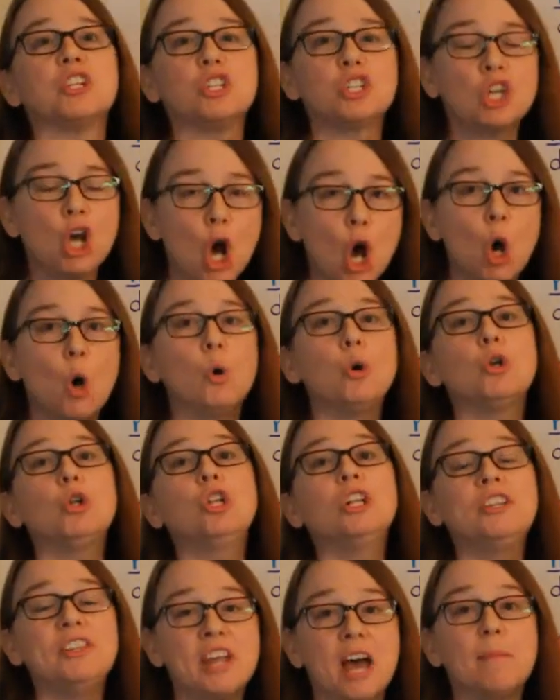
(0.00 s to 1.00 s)
us the
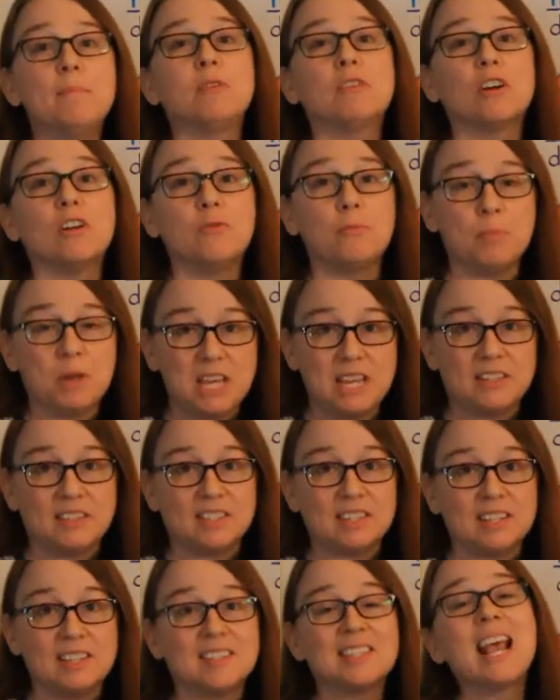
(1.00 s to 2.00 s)
total number of
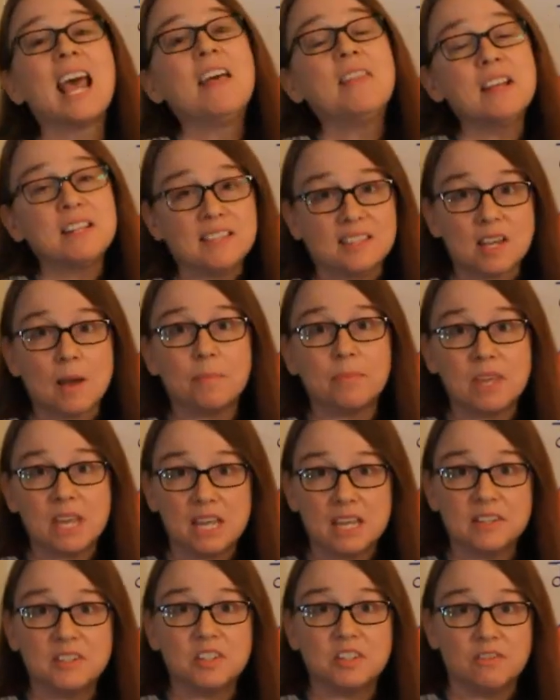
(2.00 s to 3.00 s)
pieces that
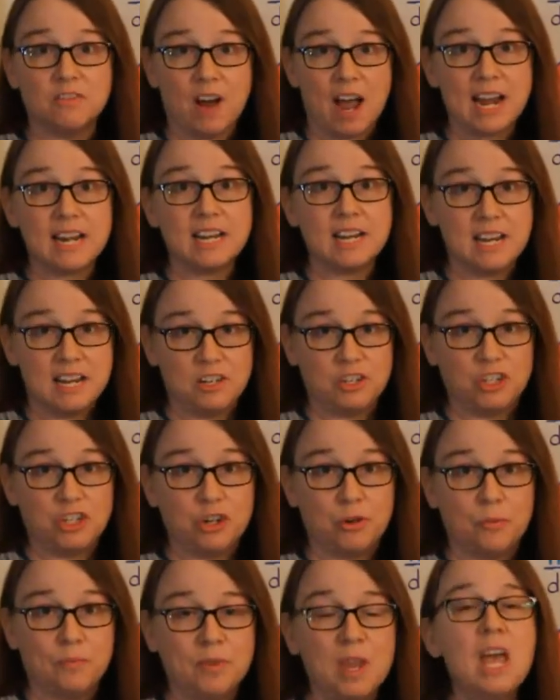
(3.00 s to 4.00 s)
something is divided
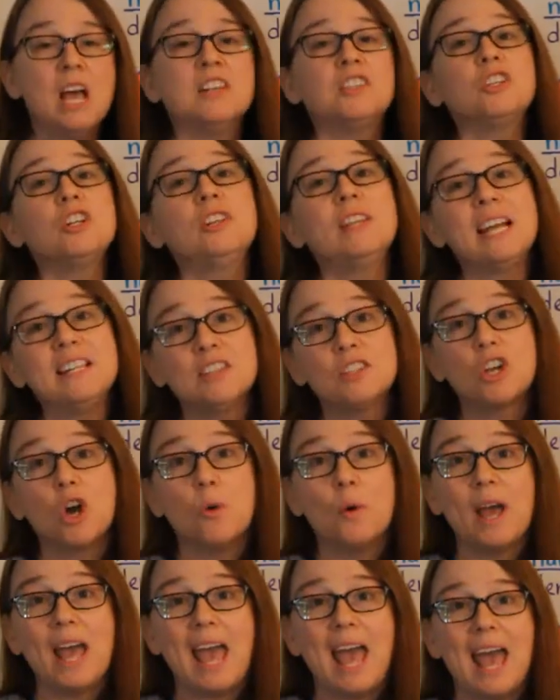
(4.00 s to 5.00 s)
into. So
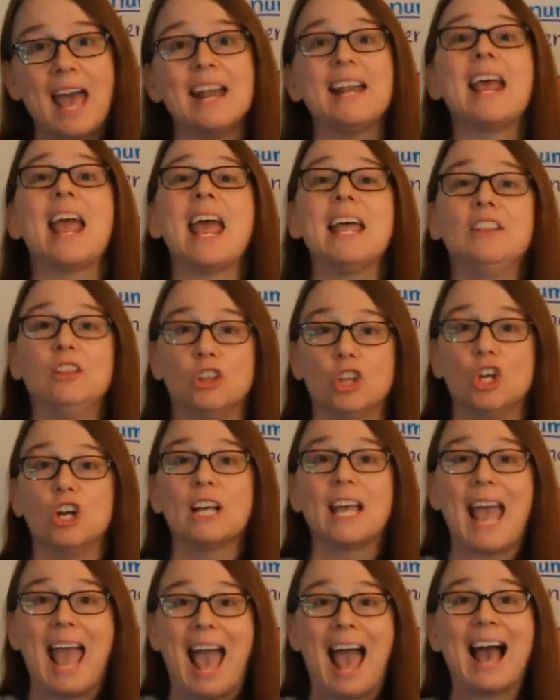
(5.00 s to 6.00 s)
let's go ahead
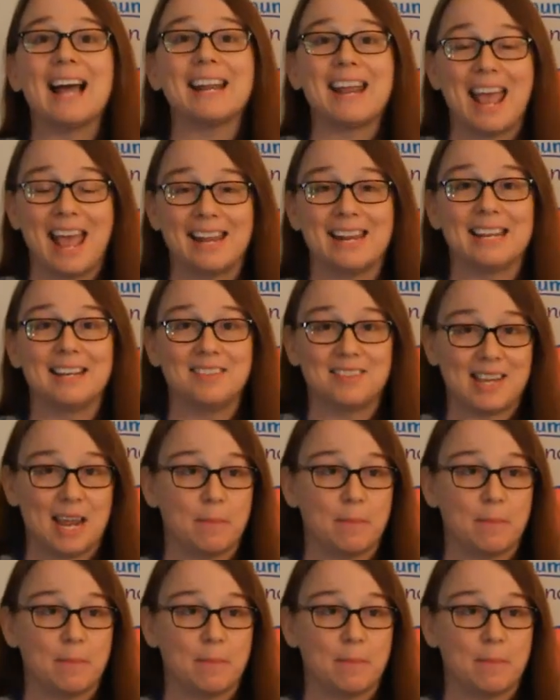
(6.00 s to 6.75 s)
and look at an